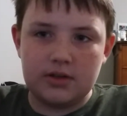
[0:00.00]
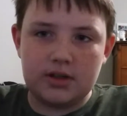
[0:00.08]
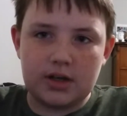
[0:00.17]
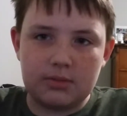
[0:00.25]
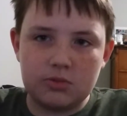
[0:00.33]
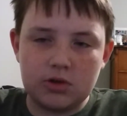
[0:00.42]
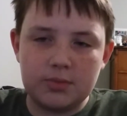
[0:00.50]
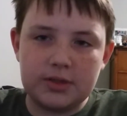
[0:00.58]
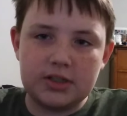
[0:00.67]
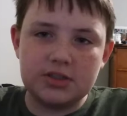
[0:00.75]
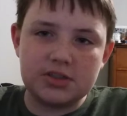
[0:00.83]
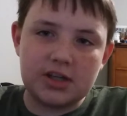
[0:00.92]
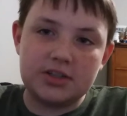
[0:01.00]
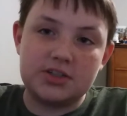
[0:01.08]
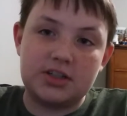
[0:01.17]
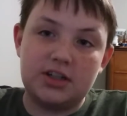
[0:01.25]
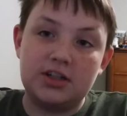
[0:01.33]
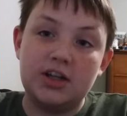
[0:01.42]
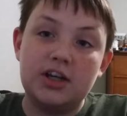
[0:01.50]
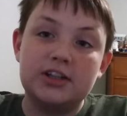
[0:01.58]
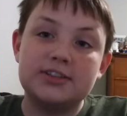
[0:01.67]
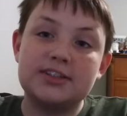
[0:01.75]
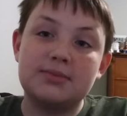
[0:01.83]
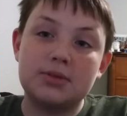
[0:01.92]
And I'm going to be discussing
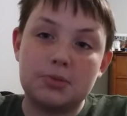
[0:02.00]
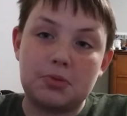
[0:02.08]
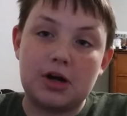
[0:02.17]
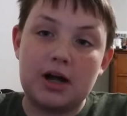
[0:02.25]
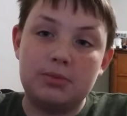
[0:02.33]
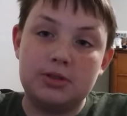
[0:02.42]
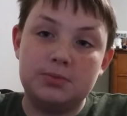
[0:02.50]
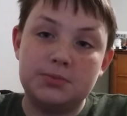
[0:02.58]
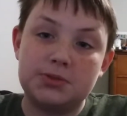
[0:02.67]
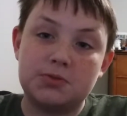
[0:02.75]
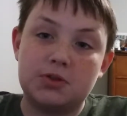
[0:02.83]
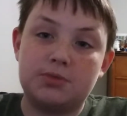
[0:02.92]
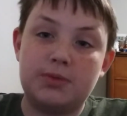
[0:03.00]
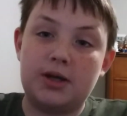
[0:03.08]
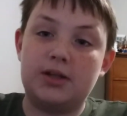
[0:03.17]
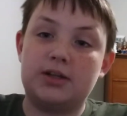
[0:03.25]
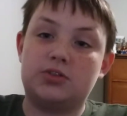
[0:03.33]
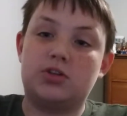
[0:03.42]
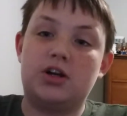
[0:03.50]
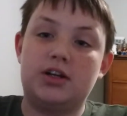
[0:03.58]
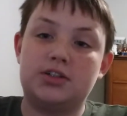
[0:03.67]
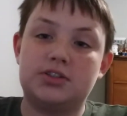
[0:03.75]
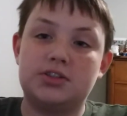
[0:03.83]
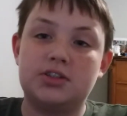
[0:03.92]
some of the problems with my
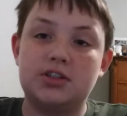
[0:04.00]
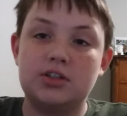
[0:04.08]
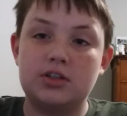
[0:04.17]
electronics.